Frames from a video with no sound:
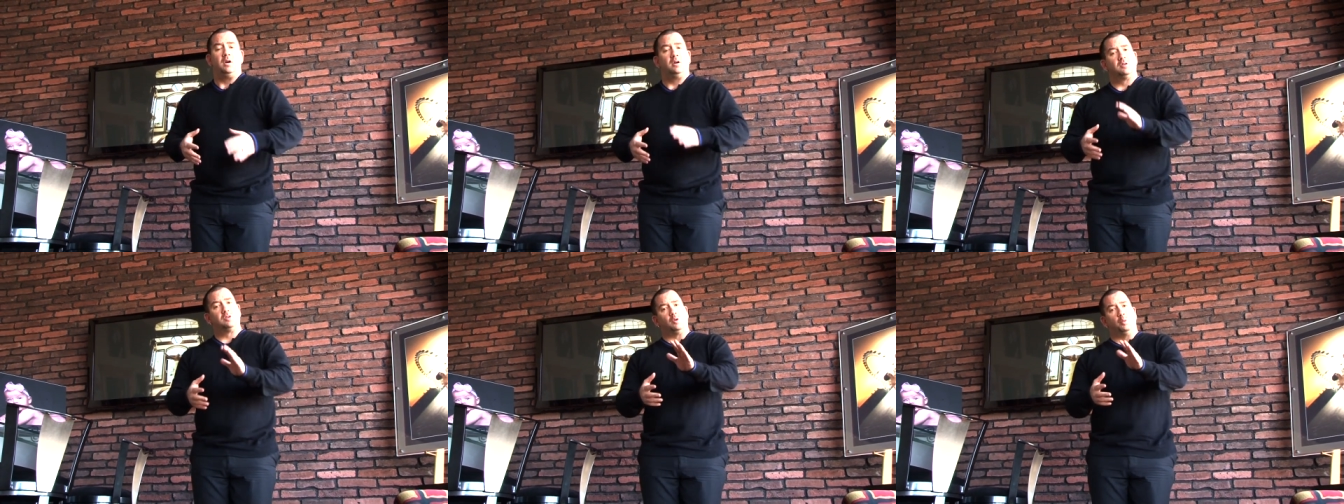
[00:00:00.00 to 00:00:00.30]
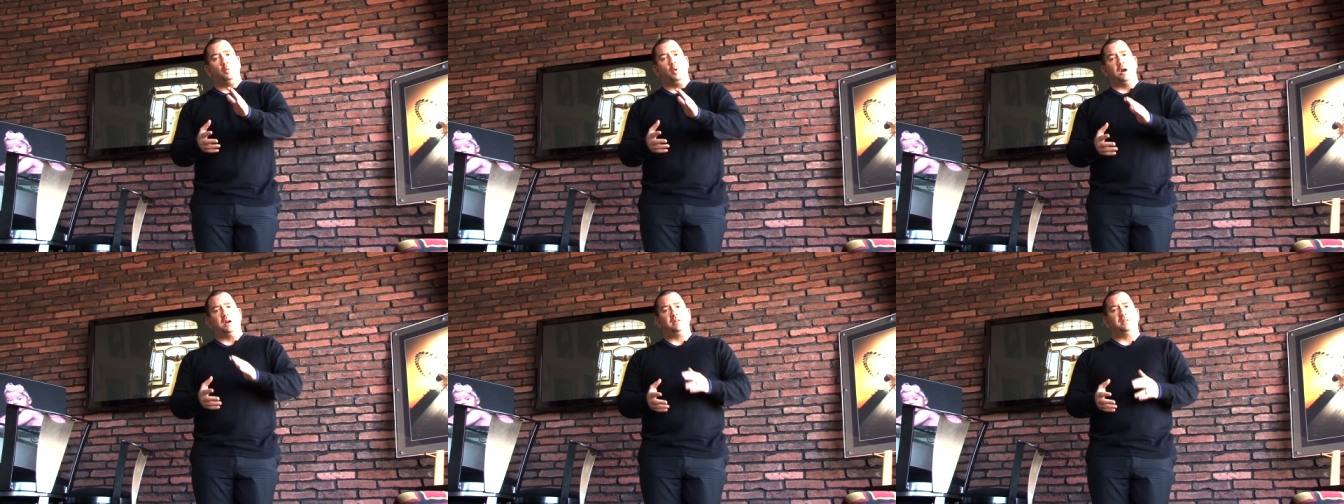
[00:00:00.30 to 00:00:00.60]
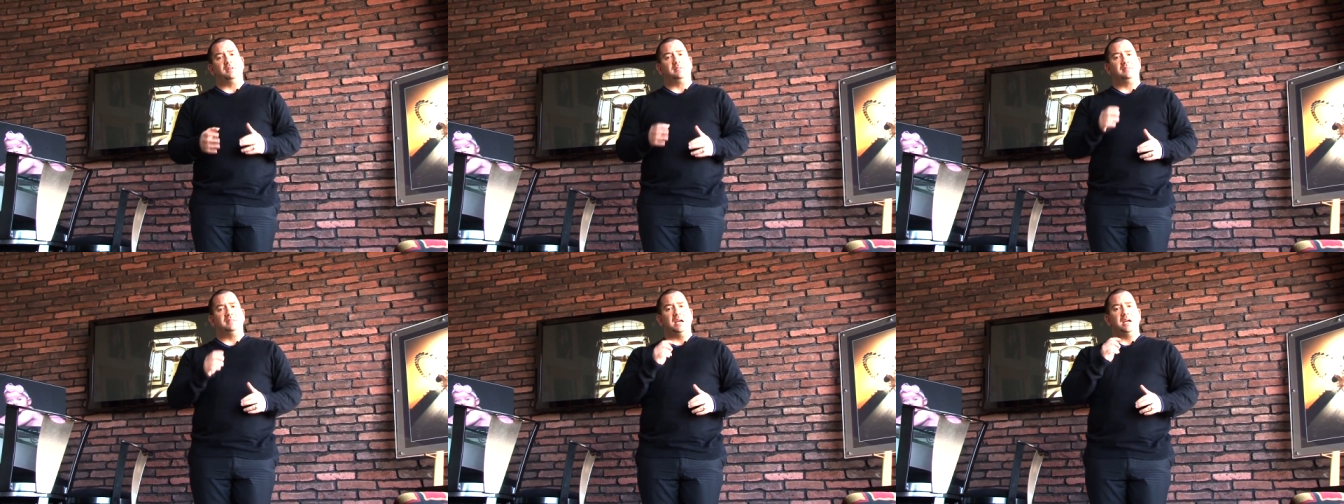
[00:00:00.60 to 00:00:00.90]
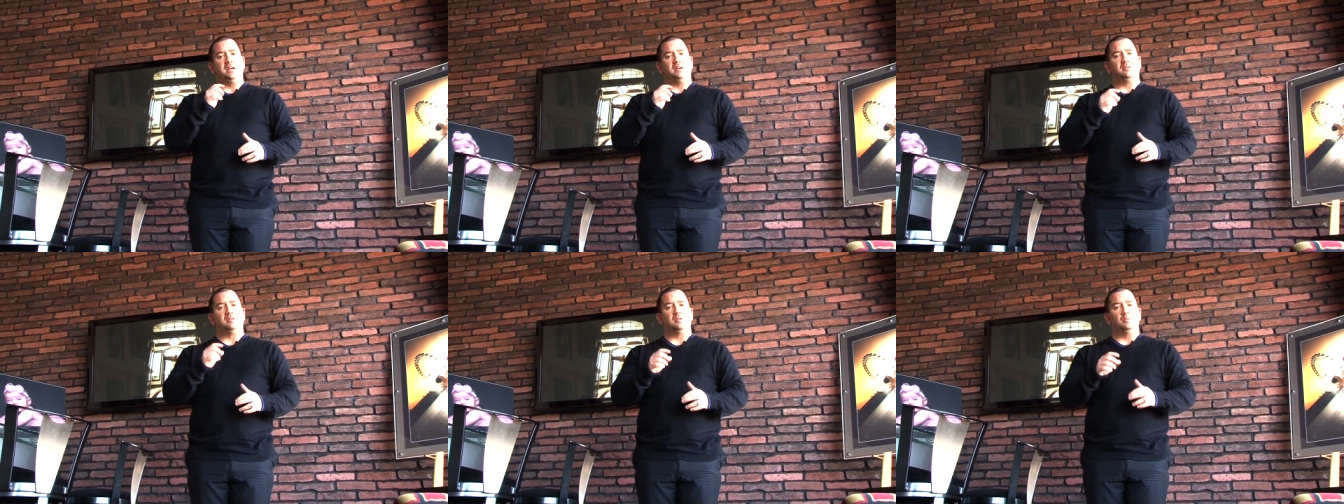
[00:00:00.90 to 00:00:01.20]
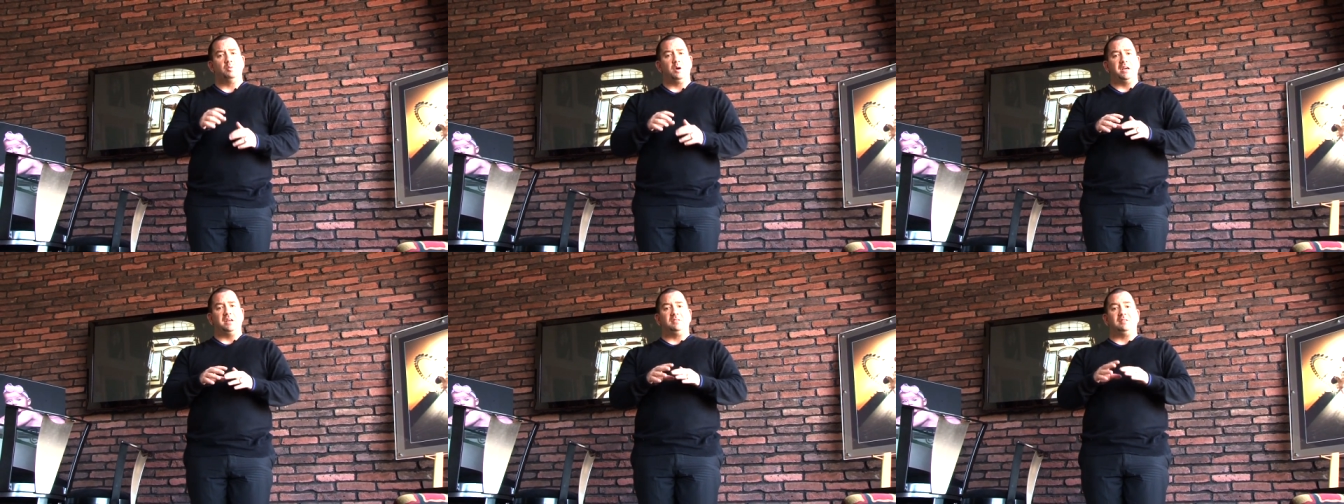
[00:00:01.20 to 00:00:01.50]
So one of the things
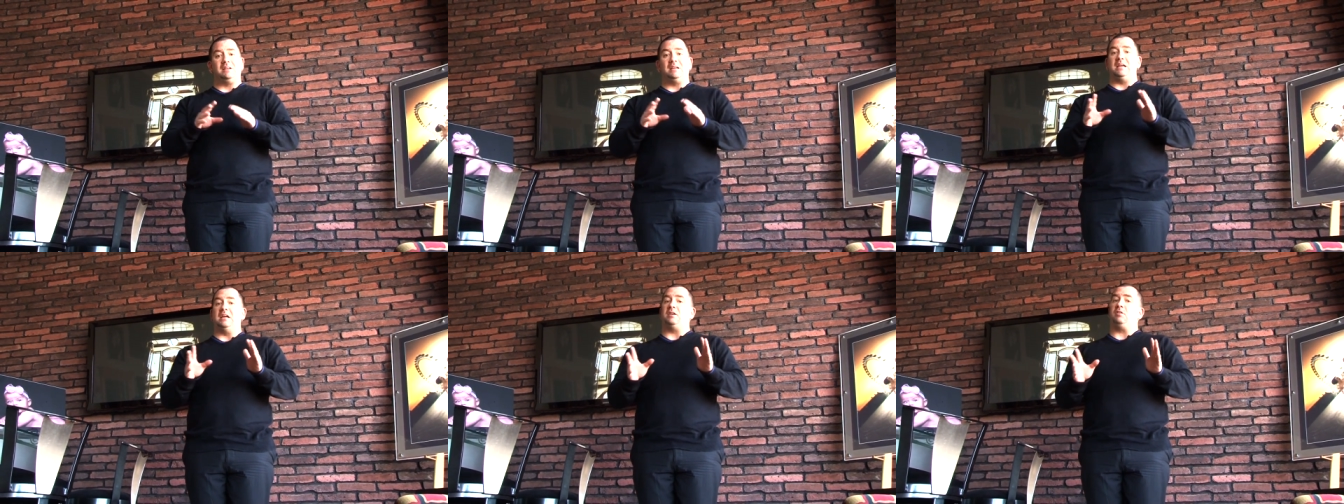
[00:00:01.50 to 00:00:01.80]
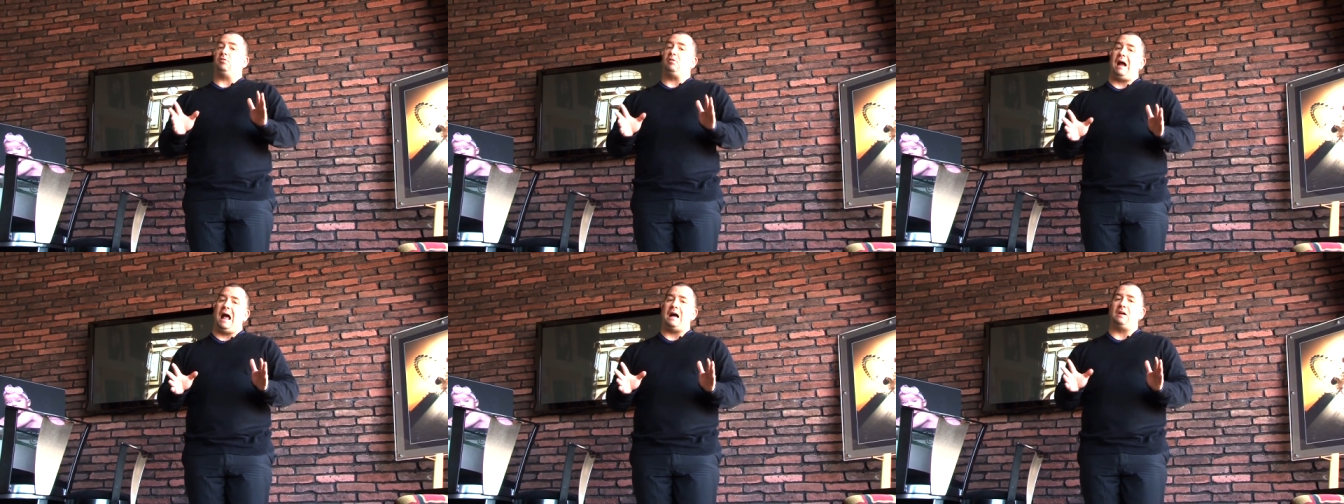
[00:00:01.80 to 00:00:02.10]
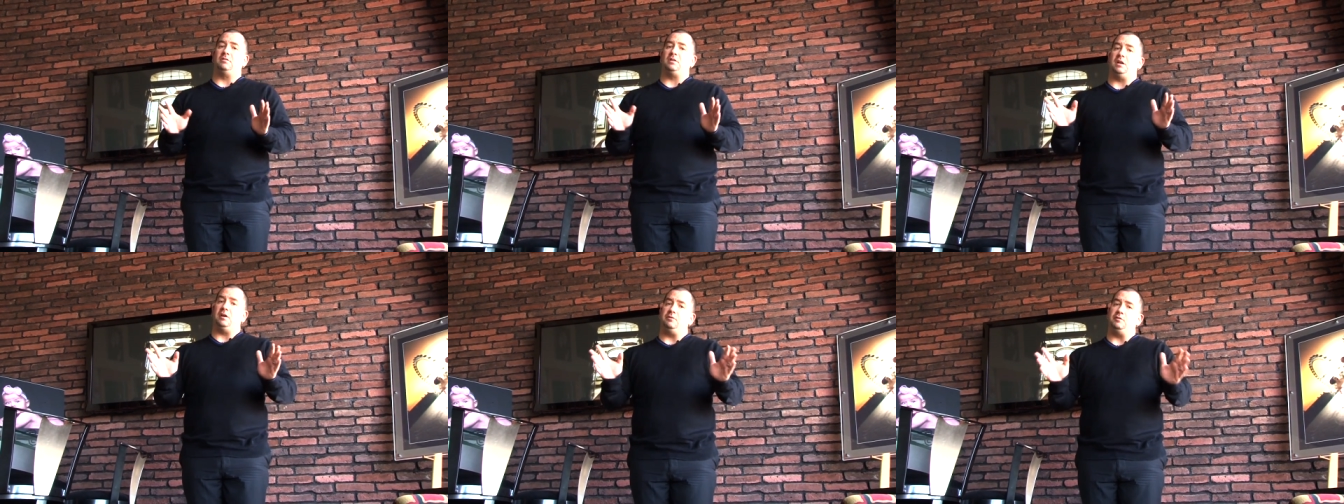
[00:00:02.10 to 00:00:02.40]
and ways to get around it,